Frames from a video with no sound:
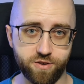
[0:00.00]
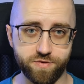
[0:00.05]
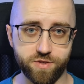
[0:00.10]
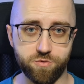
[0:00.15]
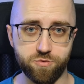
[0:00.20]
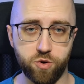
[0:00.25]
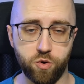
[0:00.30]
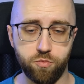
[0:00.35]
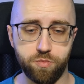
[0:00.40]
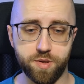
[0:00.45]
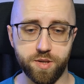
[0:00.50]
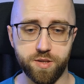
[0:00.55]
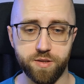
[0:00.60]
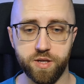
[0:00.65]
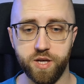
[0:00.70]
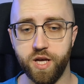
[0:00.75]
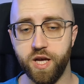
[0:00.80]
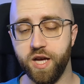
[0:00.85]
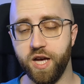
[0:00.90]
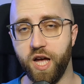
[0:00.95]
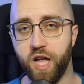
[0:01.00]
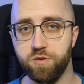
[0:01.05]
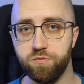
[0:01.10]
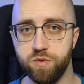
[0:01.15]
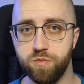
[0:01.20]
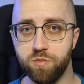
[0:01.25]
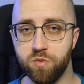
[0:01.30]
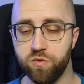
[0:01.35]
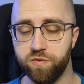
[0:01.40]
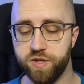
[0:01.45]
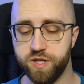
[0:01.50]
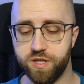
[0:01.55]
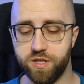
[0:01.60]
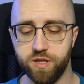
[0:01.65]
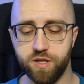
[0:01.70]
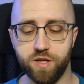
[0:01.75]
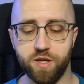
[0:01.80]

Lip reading: of the rope and we move it